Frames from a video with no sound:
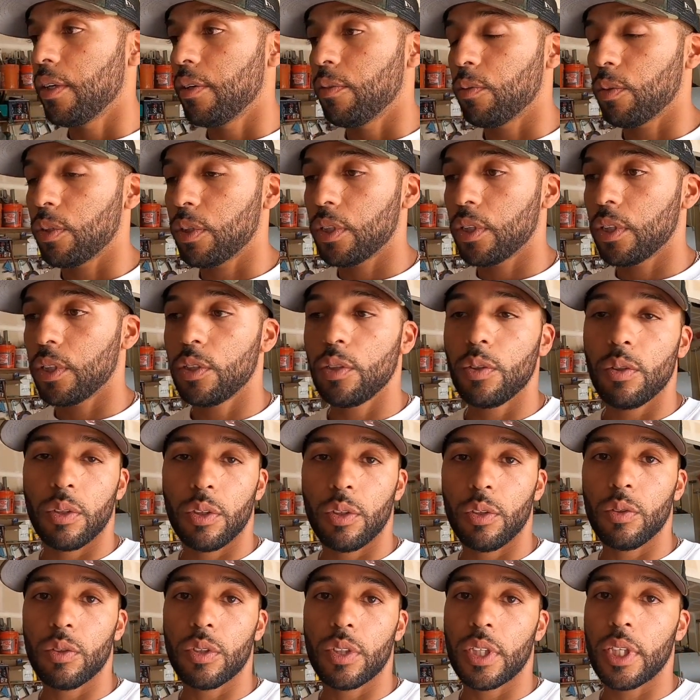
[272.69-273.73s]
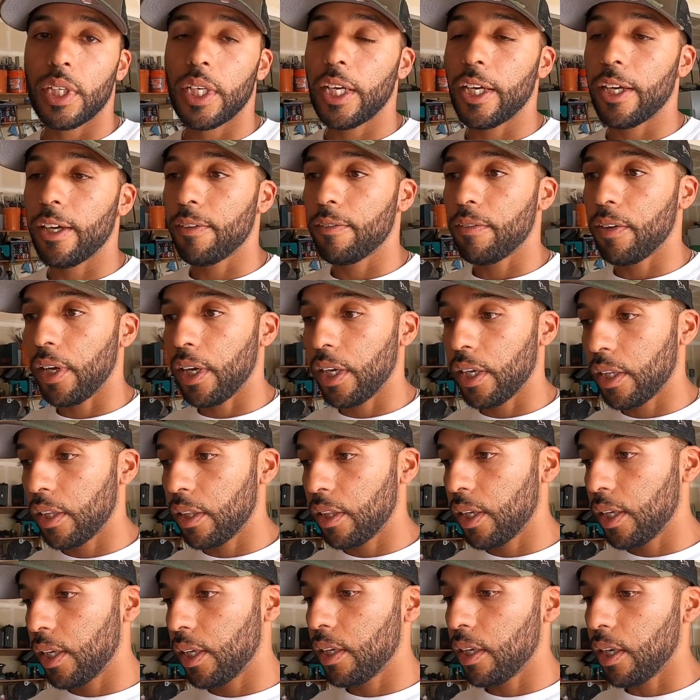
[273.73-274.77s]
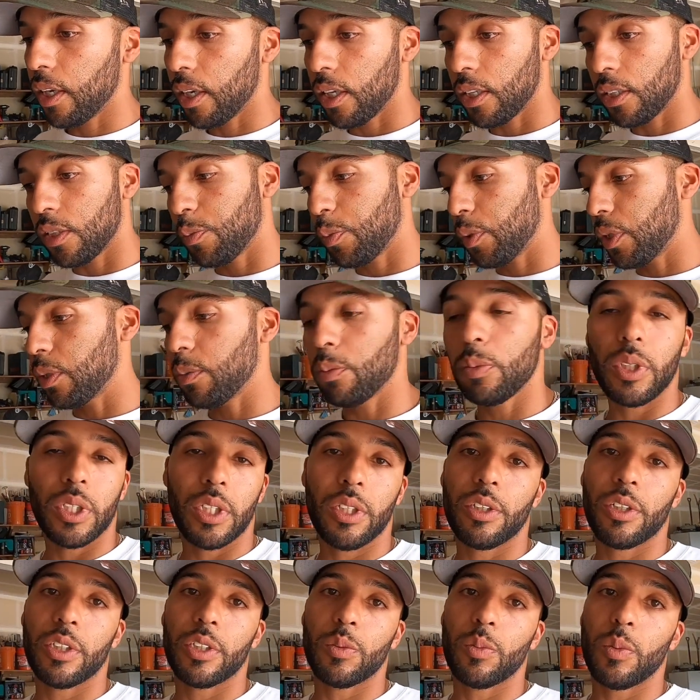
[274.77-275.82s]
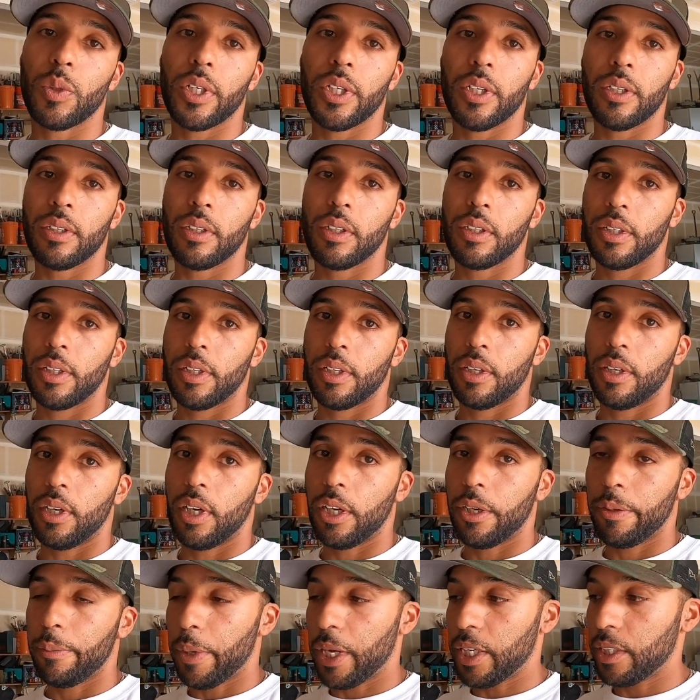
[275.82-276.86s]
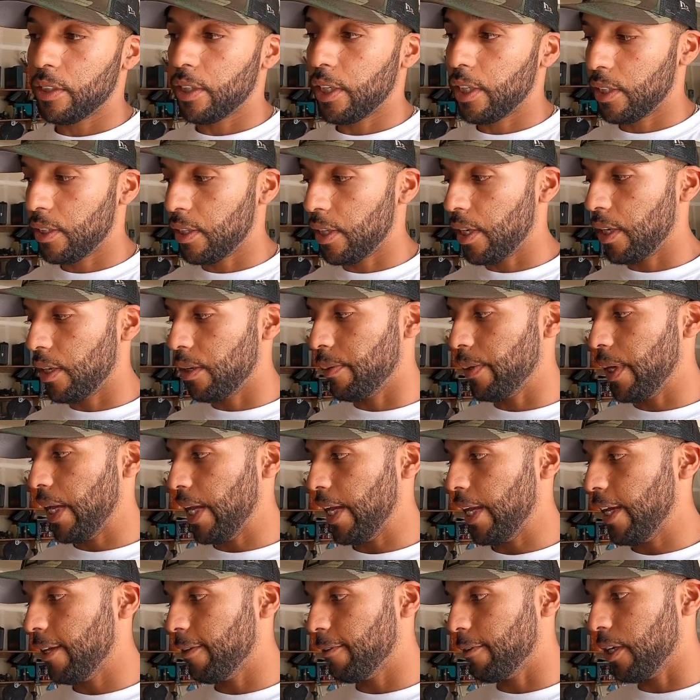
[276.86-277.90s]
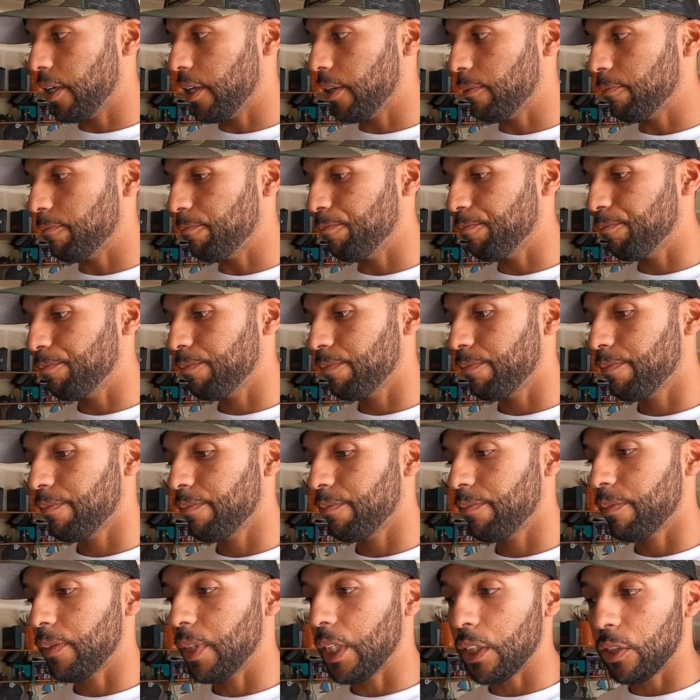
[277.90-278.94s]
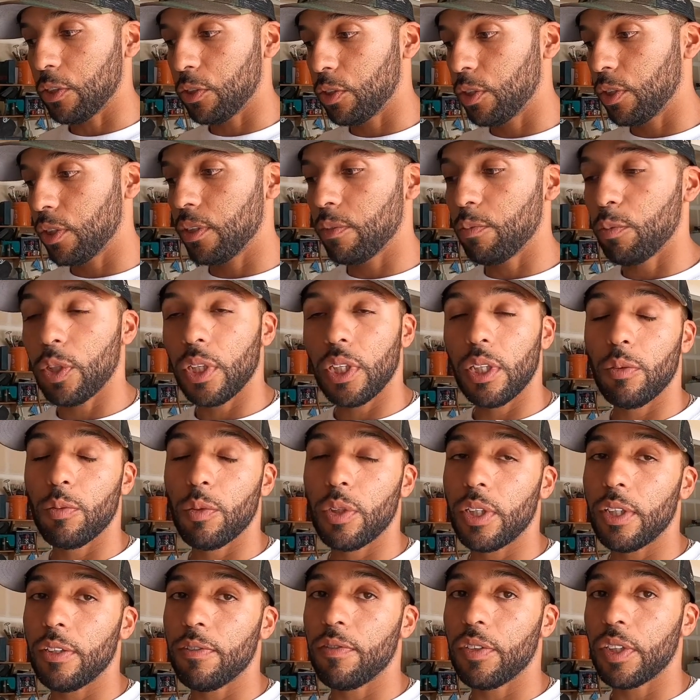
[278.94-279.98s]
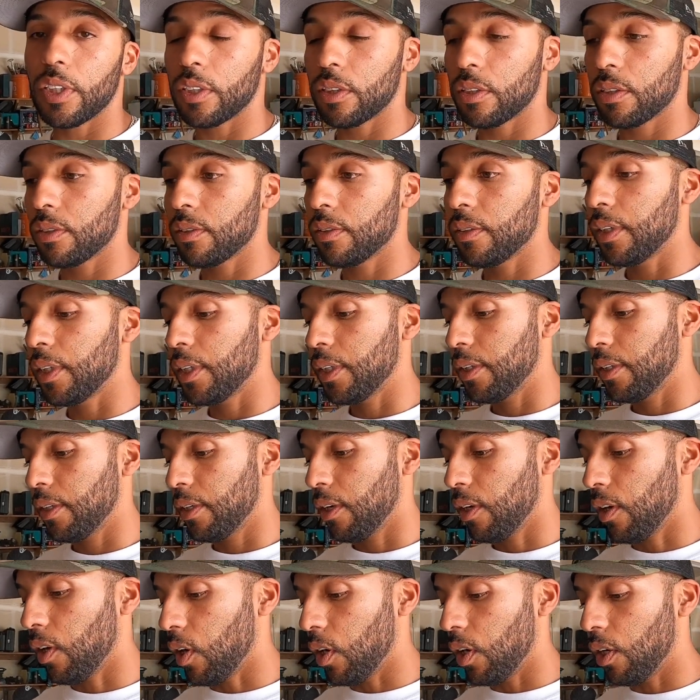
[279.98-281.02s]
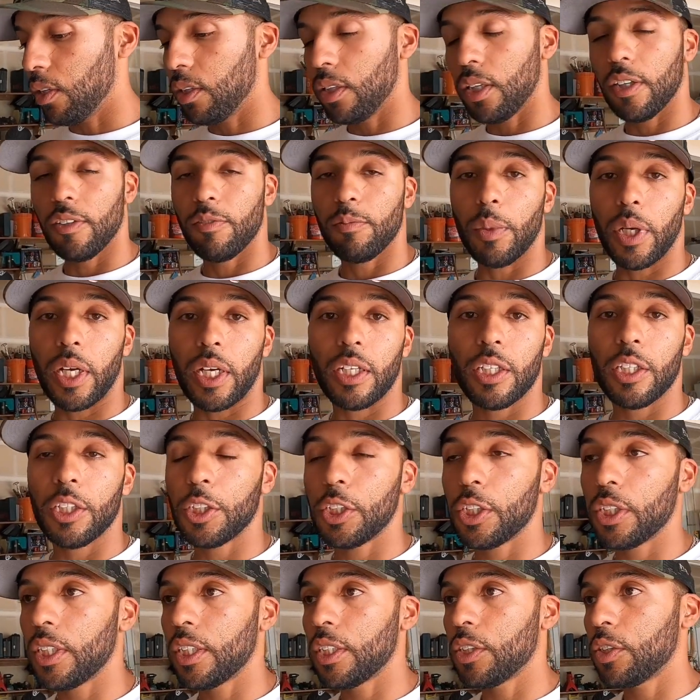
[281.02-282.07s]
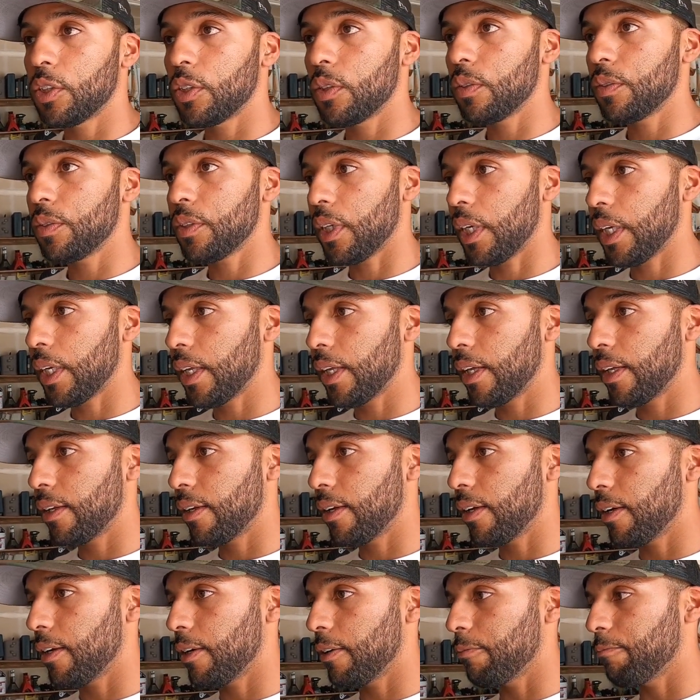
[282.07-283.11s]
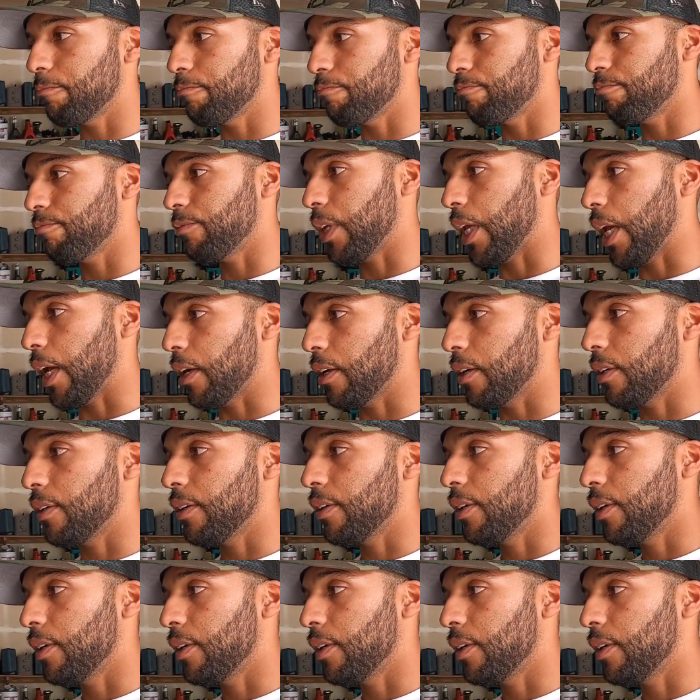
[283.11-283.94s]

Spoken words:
We're going to do a new slave and then speed bleeder as well, as I said. And this should really, really fix all of my clutching issues. And yeah.